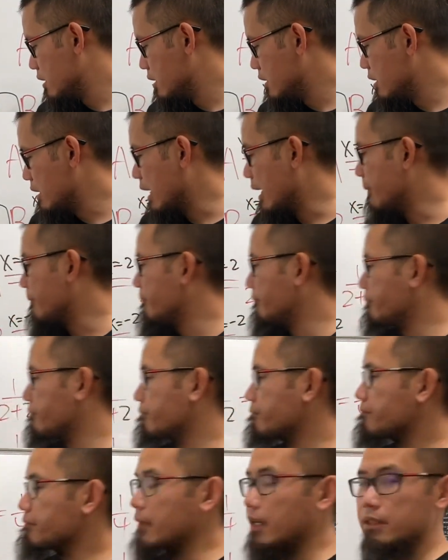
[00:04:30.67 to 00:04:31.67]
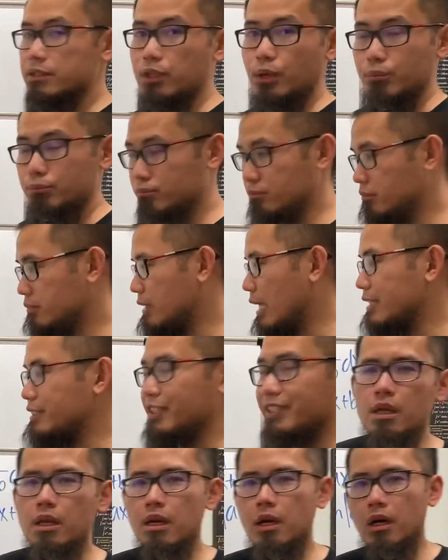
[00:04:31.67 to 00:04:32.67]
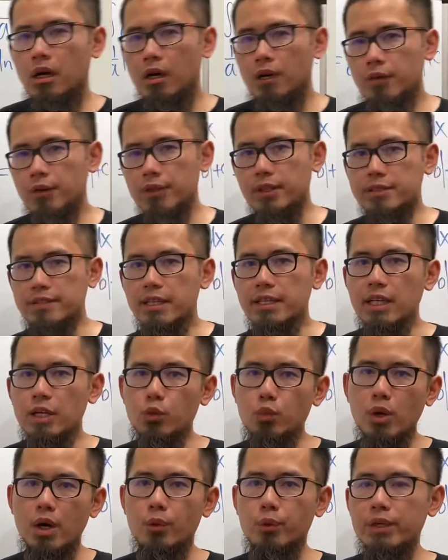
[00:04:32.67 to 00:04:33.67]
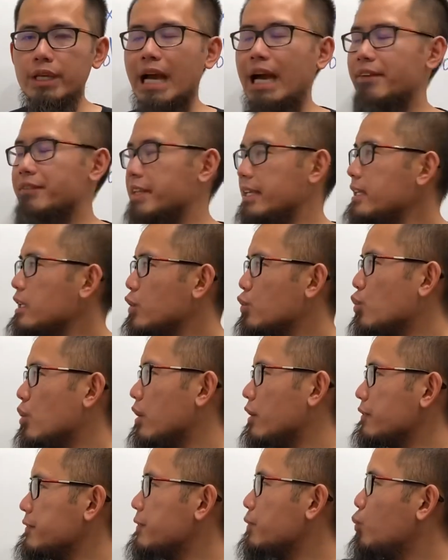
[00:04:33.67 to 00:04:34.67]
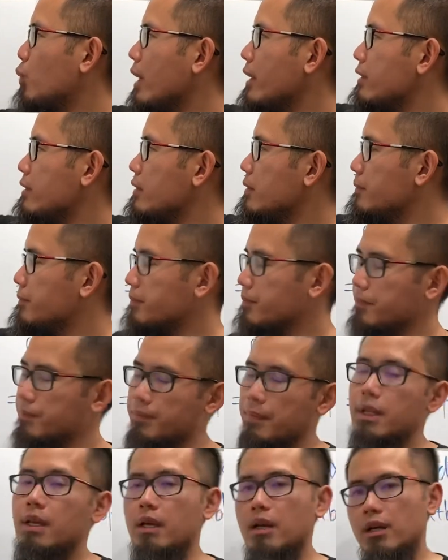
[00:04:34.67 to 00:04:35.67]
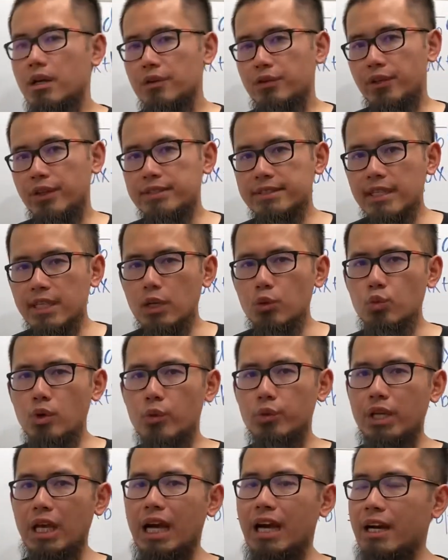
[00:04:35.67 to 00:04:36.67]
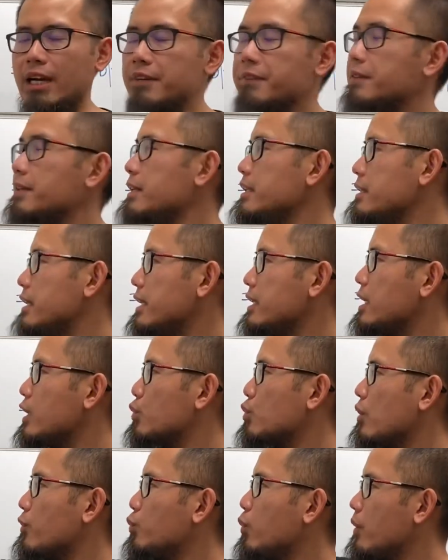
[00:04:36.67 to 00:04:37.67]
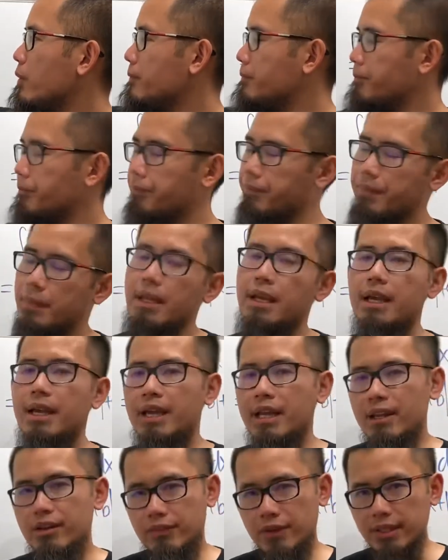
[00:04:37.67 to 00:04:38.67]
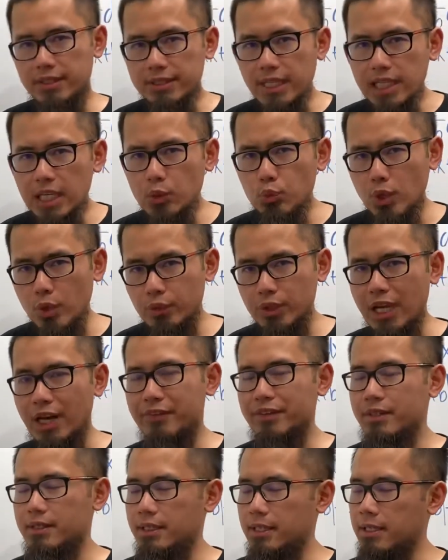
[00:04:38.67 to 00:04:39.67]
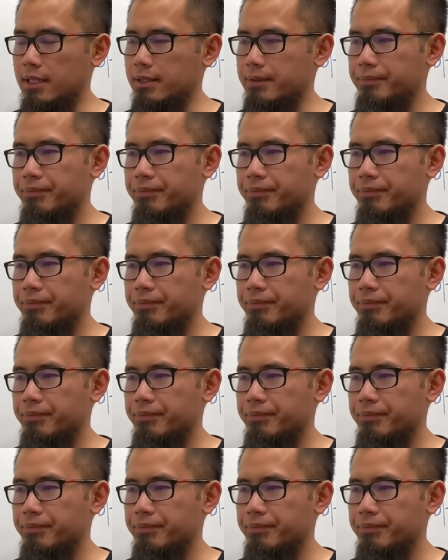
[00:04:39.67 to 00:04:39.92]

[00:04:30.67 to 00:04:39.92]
Yeah, so that's it. For the second one, we have the integral of 1. For the second one, we have the integral of 1. For the second one, we have the